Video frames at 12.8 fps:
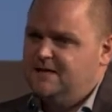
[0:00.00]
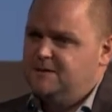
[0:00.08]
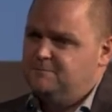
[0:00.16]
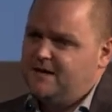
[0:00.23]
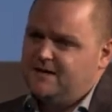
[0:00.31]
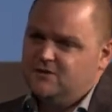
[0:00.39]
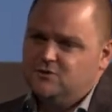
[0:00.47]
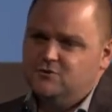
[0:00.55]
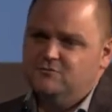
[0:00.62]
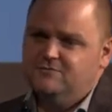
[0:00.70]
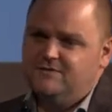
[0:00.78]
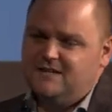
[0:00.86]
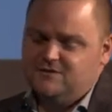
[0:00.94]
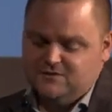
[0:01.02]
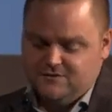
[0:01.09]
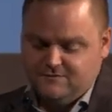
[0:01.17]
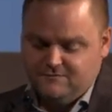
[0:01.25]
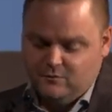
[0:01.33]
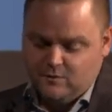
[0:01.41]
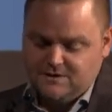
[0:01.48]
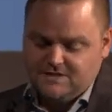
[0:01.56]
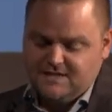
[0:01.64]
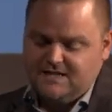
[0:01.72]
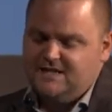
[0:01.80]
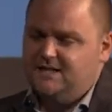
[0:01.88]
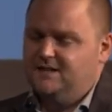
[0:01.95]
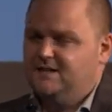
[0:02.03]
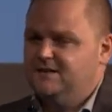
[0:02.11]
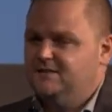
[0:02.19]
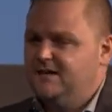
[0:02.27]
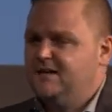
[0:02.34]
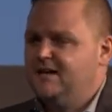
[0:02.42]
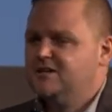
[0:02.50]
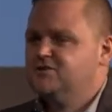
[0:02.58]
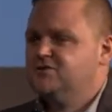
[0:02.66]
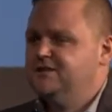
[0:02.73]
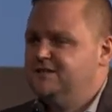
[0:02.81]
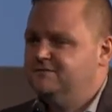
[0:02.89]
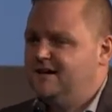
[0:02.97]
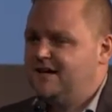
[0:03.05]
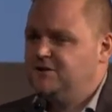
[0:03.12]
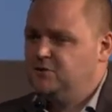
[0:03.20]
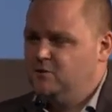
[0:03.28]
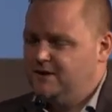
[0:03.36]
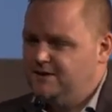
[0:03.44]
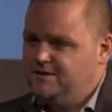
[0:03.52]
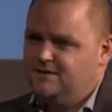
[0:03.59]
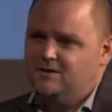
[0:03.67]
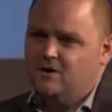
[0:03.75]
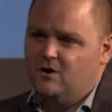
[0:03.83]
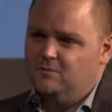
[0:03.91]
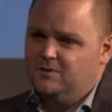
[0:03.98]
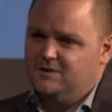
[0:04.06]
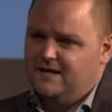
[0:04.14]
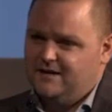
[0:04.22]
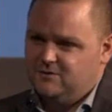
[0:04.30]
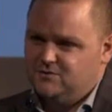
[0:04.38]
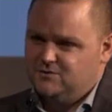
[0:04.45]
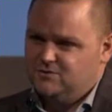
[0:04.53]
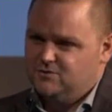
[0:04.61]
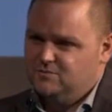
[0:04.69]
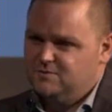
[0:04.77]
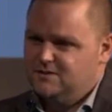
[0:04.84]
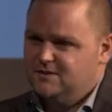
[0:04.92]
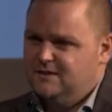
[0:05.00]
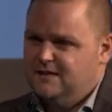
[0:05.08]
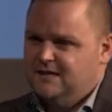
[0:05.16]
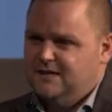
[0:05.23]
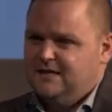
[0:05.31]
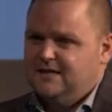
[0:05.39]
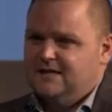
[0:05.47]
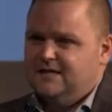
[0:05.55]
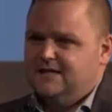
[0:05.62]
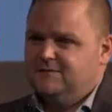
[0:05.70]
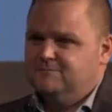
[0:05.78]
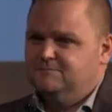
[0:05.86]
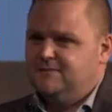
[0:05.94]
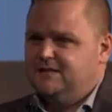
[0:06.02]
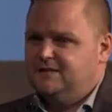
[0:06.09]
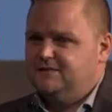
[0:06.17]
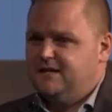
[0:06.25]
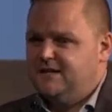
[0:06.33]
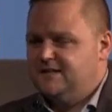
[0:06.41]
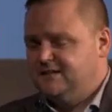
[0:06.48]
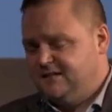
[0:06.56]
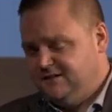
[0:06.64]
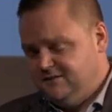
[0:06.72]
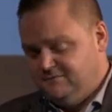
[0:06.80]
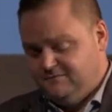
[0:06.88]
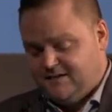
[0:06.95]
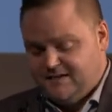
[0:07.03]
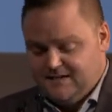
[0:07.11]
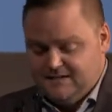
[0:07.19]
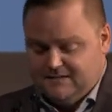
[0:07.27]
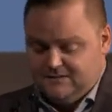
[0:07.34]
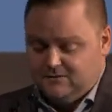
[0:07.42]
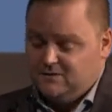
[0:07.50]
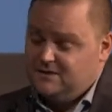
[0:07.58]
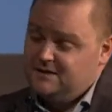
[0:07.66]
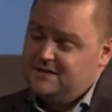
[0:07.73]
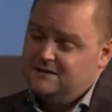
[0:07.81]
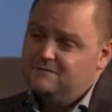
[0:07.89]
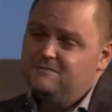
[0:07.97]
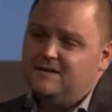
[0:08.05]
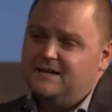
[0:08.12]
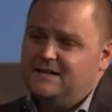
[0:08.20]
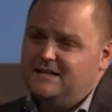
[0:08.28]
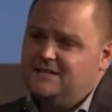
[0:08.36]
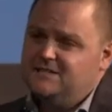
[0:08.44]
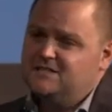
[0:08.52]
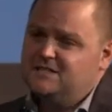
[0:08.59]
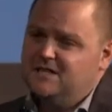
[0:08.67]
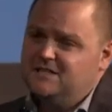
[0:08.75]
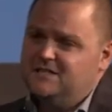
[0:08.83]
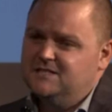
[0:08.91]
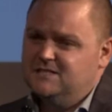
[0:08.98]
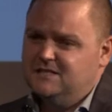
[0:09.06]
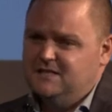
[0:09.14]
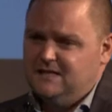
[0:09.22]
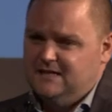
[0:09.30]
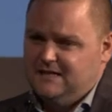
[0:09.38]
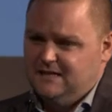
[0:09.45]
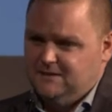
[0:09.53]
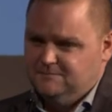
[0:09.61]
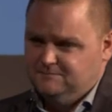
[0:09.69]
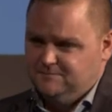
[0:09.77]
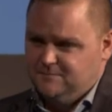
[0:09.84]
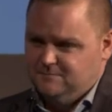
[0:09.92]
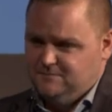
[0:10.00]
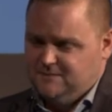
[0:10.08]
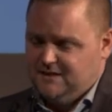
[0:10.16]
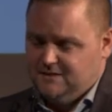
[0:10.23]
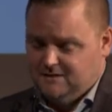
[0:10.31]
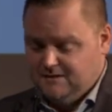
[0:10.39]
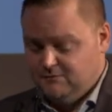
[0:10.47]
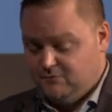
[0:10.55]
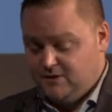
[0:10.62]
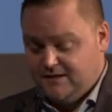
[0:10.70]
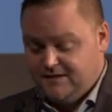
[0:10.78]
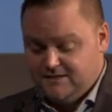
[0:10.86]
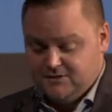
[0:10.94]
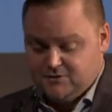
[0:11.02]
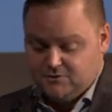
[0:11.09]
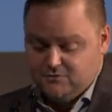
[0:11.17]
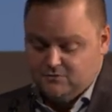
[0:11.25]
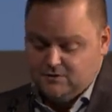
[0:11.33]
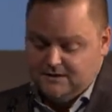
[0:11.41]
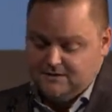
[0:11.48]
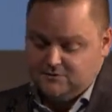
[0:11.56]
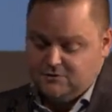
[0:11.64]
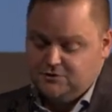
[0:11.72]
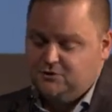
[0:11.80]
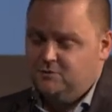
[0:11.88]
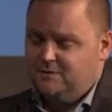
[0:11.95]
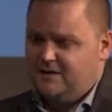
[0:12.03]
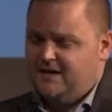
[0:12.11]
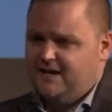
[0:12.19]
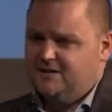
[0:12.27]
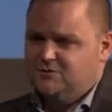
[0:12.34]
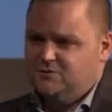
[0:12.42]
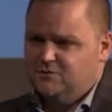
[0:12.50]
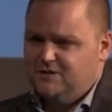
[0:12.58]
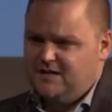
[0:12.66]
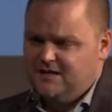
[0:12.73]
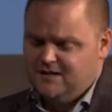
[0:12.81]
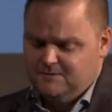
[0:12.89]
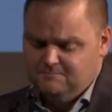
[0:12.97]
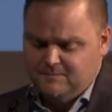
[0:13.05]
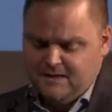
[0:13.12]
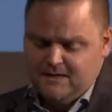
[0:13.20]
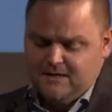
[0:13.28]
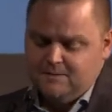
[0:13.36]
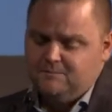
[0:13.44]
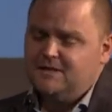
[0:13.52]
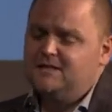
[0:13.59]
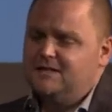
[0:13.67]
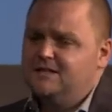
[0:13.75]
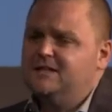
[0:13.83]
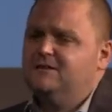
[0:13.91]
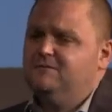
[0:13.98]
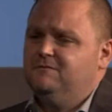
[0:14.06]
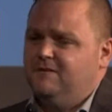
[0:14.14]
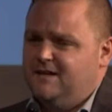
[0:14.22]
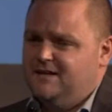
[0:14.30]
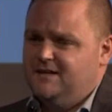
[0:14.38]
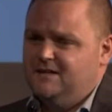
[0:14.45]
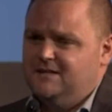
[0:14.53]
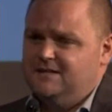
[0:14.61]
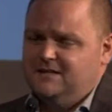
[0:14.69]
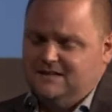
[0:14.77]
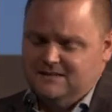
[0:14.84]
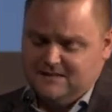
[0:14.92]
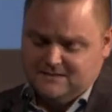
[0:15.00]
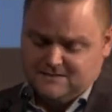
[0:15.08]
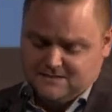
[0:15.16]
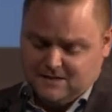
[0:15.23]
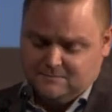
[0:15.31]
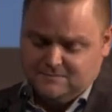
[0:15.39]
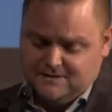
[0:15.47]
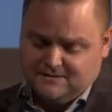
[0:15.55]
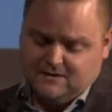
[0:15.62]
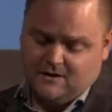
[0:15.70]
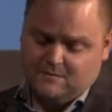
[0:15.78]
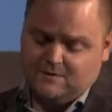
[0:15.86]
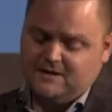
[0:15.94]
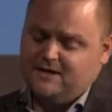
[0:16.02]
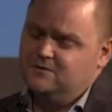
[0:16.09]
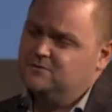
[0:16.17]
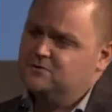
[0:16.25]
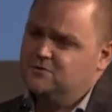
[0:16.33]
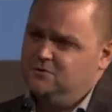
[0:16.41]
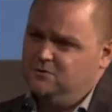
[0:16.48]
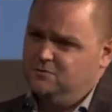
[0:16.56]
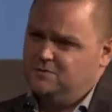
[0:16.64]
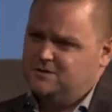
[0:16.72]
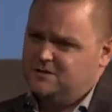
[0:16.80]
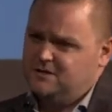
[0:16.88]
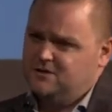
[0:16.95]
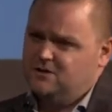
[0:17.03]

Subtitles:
Back in 2014, they actually evaluated carbon nanotubes. They identified, or they didn't find any studies that related to human cancer data, but they did find that some carbon nanotubes